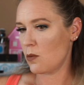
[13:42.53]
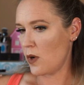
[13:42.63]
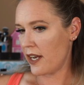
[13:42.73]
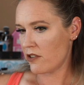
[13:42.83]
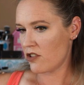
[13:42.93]

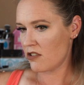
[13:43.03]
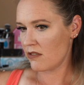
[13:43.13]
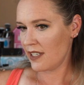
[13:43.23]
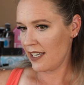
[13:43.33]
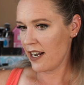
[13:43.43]
which
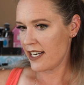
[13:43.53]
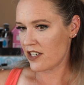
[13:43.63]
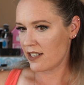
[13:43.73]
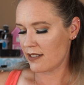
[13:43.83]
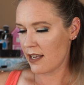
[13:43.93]
can I
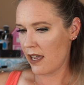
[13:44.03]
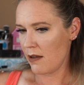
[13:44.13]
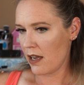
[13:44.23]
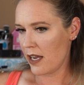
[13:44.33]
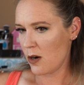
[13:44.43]
just
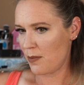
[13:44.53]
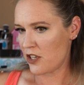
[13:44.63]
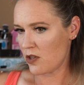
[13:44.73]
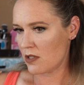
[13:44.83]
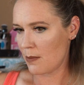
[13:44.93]
say, I hope it
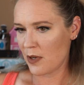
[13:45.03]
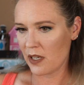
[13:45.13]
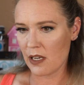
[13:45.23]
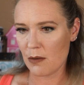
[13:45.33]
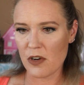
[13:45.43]
shows up on
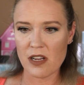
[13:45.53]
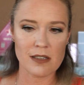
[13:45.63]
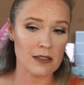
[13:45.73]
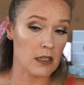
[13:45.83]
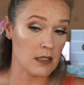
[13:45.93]
camera
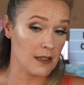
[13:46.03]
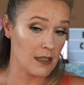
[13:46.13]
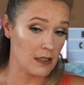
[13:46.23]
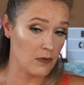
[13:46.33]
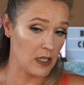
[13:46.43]
as good as it
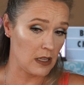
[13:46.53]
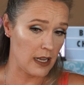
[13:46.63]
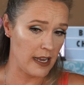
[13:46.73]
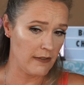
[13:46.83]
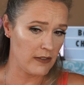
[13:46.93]
does in real
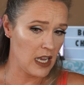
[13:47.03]
life.